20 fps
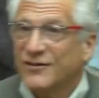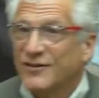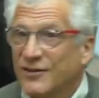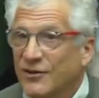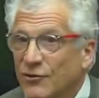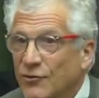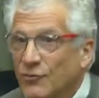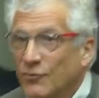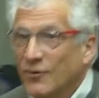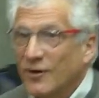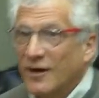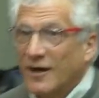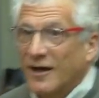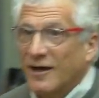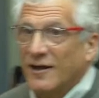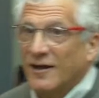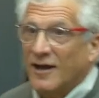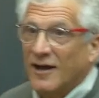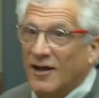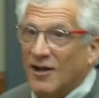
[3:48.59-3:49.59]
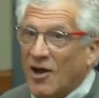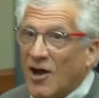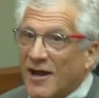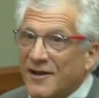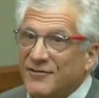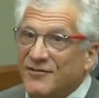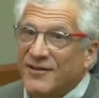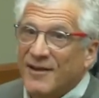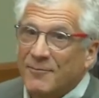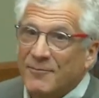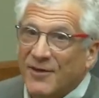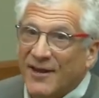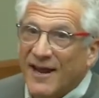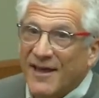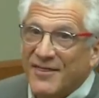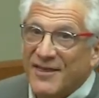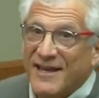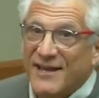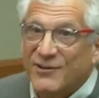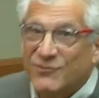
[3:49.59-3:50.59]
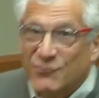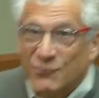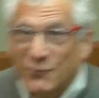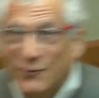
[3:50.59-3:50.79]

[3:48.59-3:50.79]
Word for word: to you a, a, concept that I think is